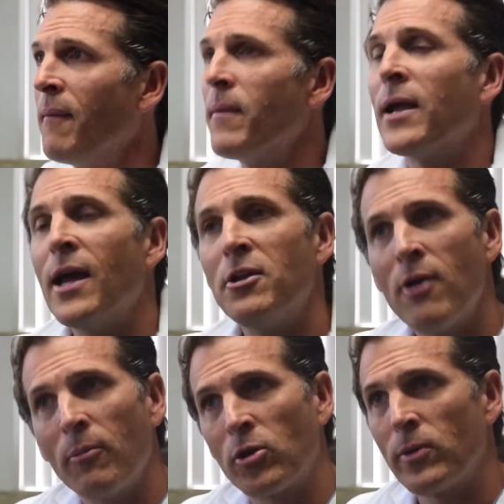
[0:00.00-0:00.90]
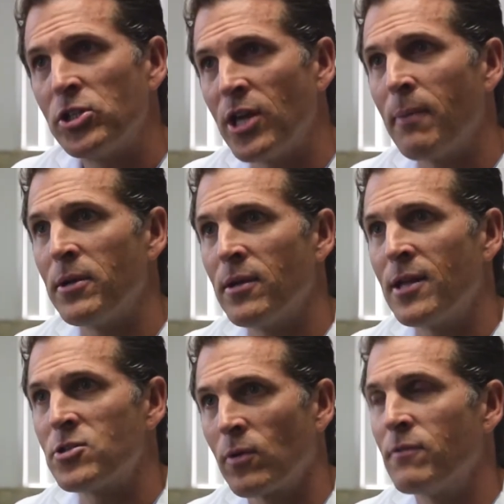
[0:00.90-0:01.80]
Again, you help to reshape
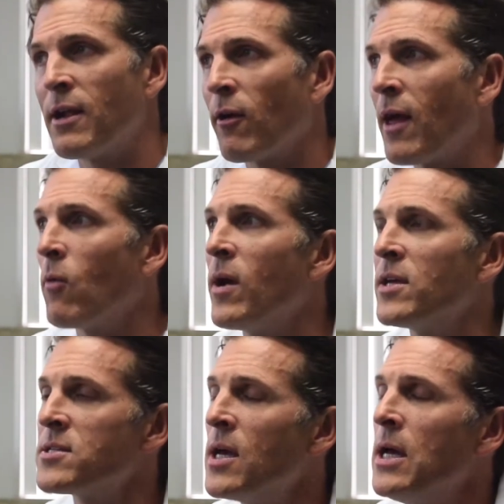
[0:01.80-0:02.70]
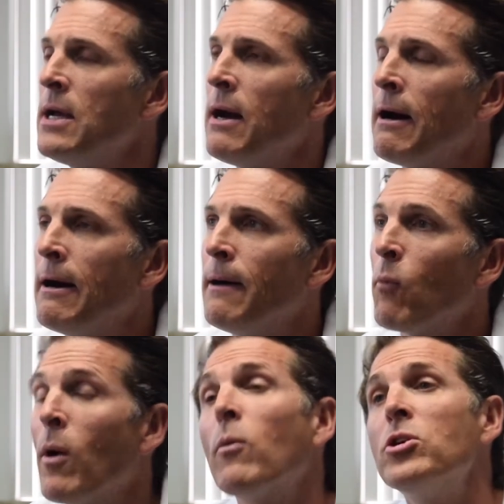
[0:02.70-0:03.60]
and sort of narrow that waist.
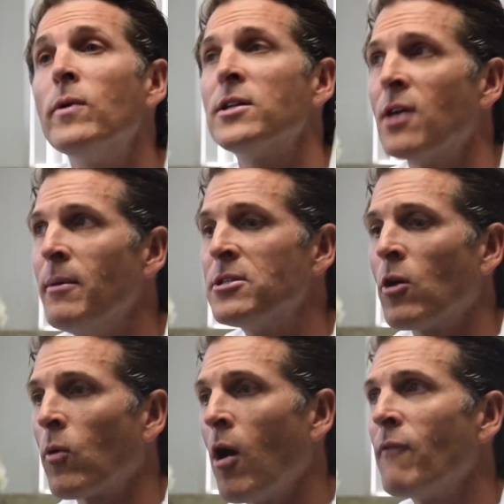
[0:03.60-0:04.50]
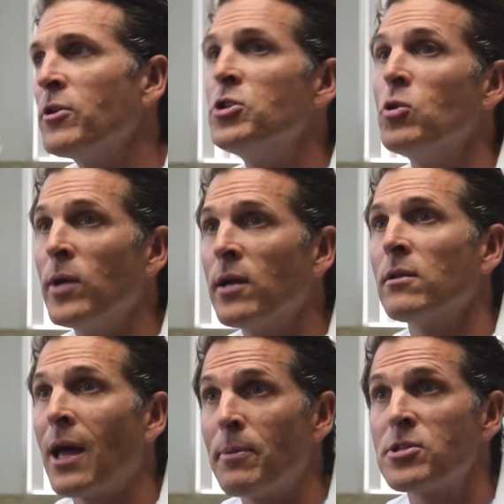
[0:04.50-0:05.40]
When we're doing a tummy tuck, we're often
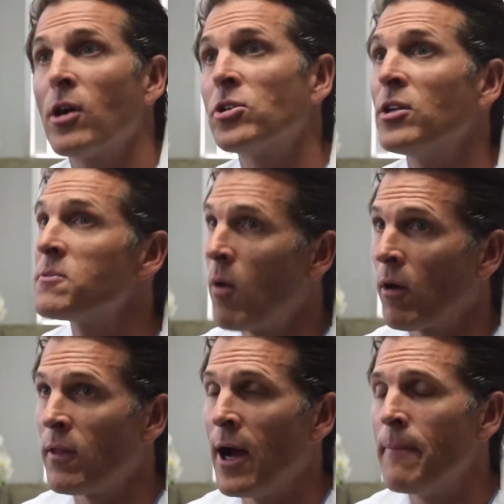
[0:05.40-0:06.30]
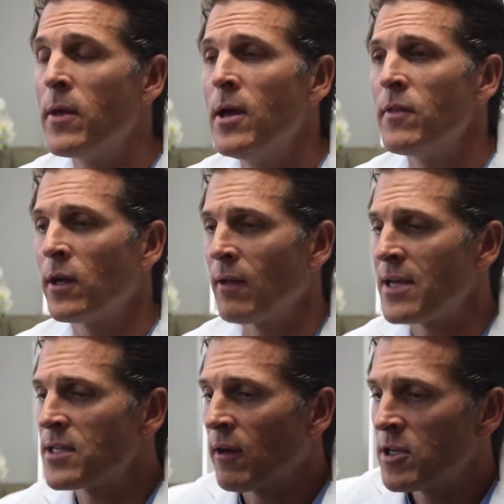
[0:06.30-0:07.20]
doing liposuction as part of that. The
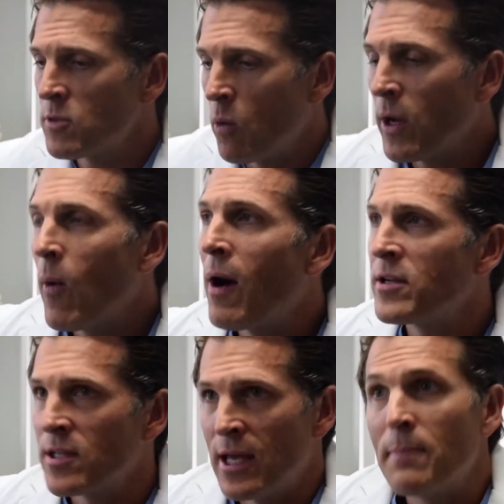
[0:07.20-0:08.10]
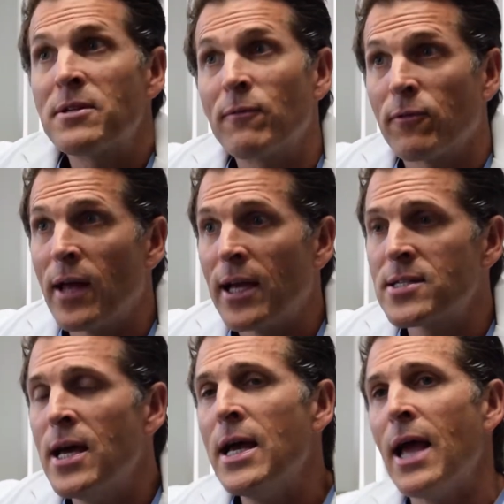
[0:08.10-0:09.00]
classic areas, we go out into the hips and
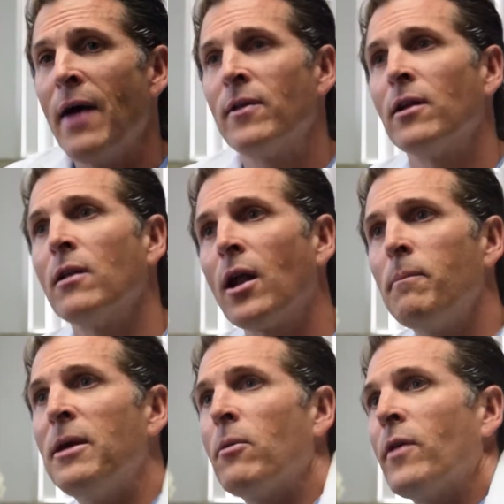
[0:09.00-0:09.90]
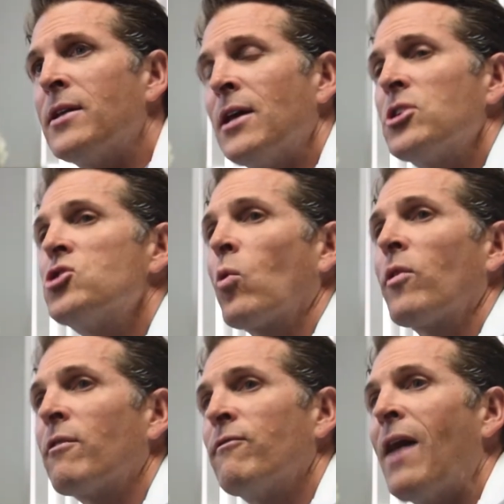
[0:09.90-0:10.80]
flanks, and then a lot of people, they tend to store
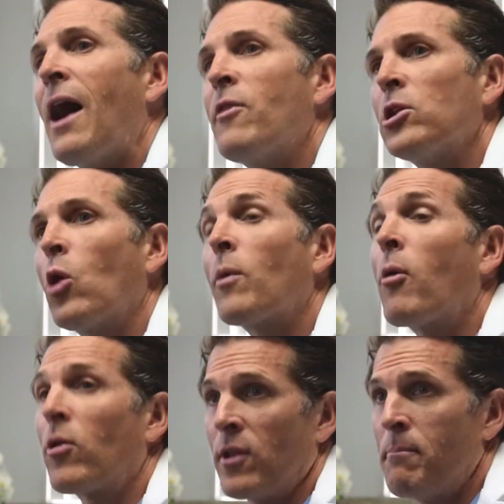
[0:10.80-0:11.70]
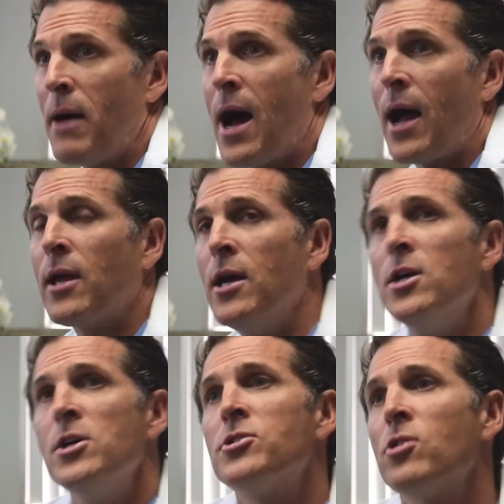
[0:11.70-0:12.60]
their fat in the lower part of the back.
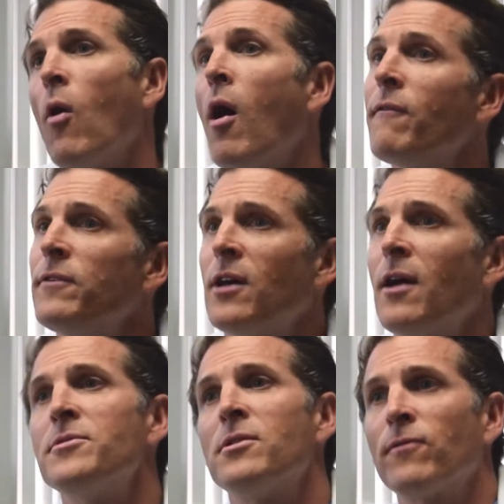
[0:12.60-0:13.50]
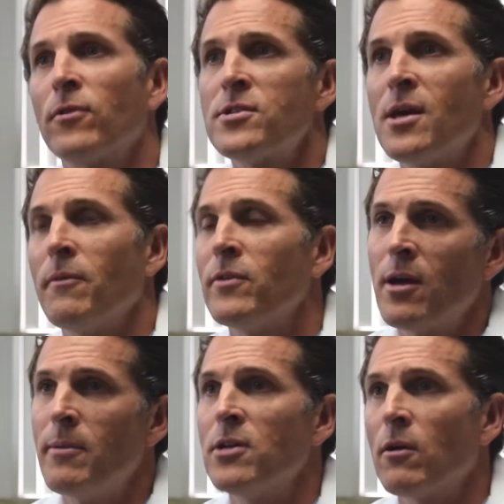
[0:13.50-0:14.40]
So oftentimes the first step of a
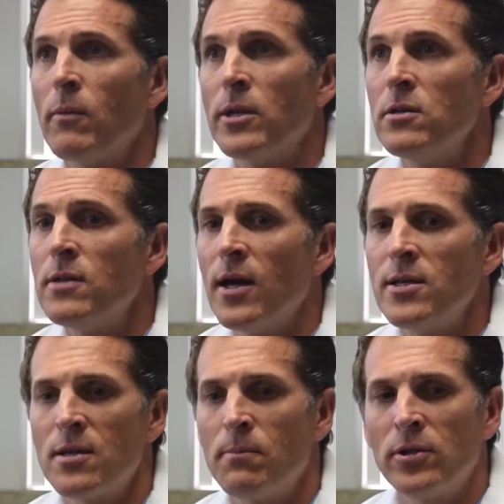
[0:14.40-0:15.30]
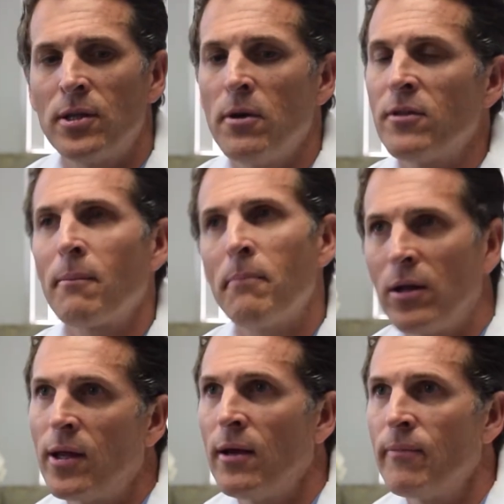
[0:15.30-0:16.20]
tummy tuck when we do that is to put them on their
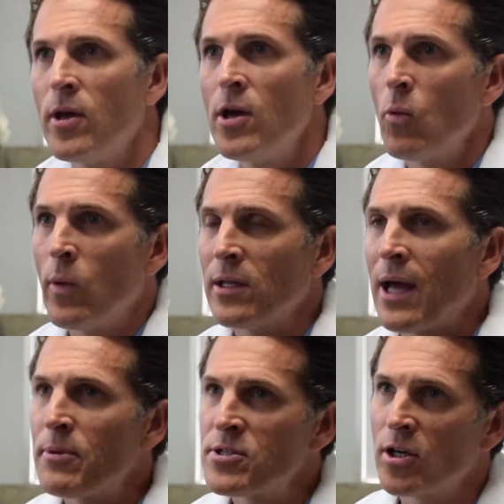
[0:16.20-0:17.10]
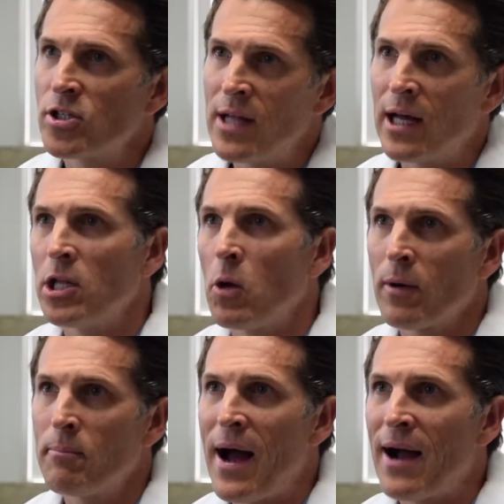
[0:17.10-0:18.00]
belly, we liposuction that
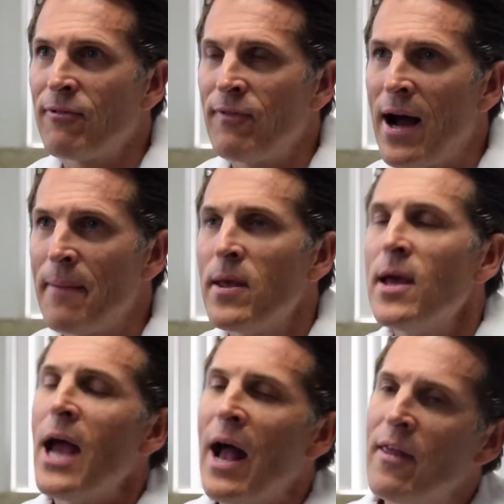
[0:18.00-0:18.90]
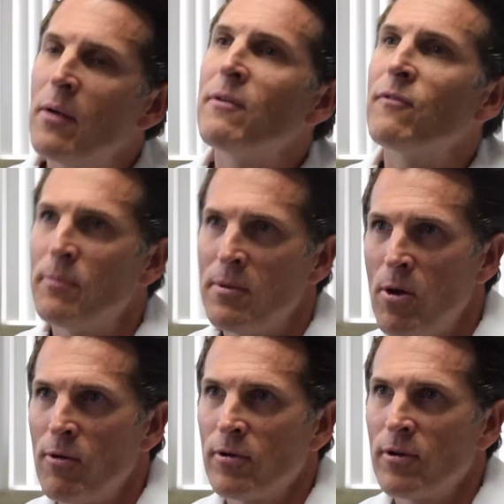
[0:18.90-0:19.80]
lower back fat, and then we flip them
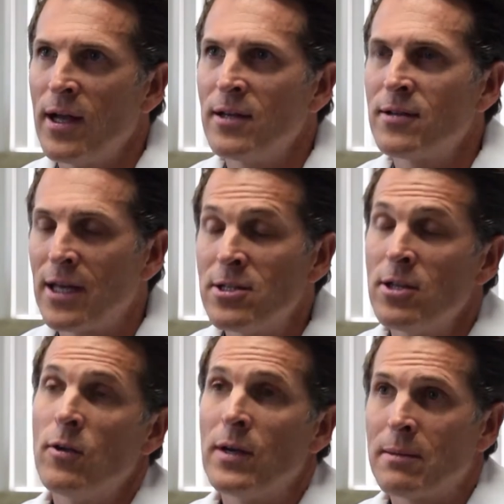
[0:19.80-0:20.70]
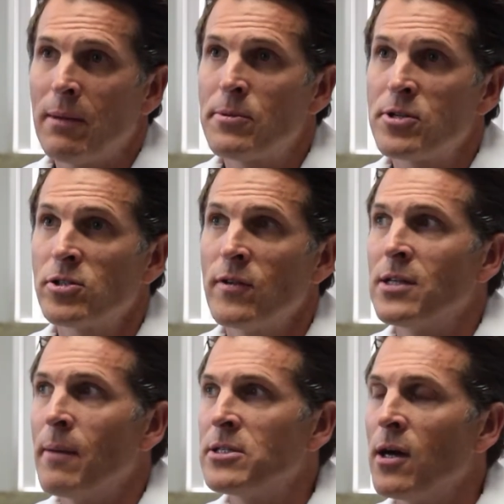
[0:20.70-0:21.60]
over and continue doing some liposuction in the
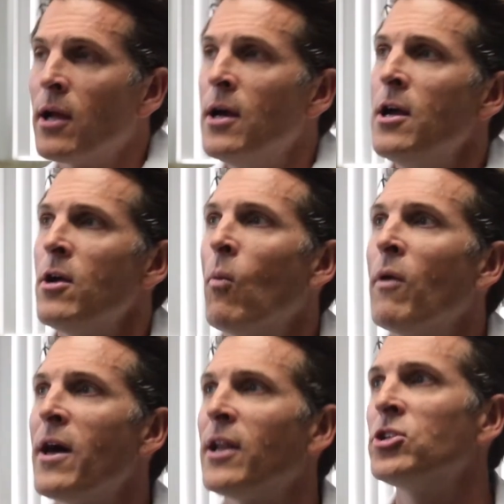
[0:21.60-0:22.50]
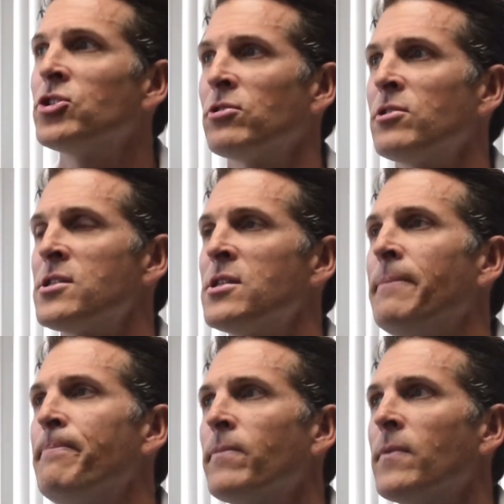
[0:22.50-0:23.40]
tummy tuck. What that ensures is
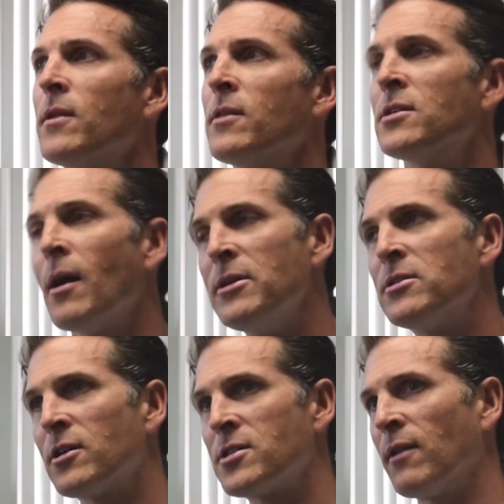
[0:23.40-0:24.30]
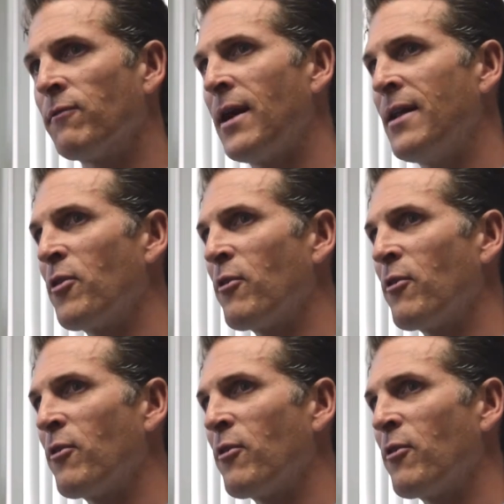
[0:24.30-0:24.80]
that the tummy tuck is going to flatten out the